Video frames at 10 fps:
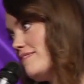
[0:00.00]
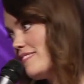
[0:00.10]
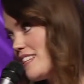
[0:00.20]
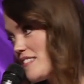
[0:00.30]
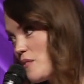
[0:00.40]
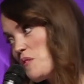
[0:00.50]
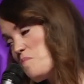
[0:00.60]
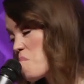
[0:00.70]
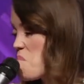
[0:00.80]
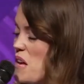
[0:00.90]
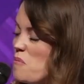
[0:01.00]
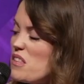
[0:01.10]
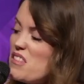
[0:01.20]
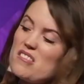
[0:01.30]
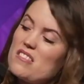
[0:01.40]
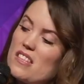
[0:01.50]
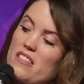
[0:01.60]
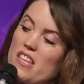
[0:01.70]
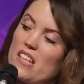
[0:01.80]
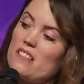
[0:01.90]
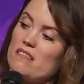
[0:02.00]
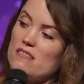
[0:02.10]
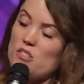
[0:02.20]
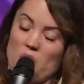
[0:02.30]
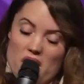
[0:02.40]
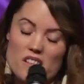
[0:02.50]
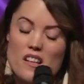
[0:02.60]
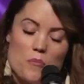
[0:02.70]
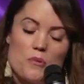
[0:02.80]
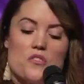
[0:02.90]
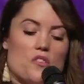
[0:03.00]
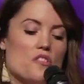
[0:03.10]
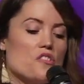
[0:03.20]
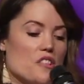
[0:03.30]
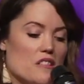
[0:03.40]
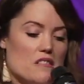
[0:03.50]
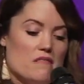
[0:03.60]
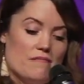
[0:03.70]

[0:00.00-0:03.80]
They said, well, maybe this is a thing. So I had a couple of surgeries.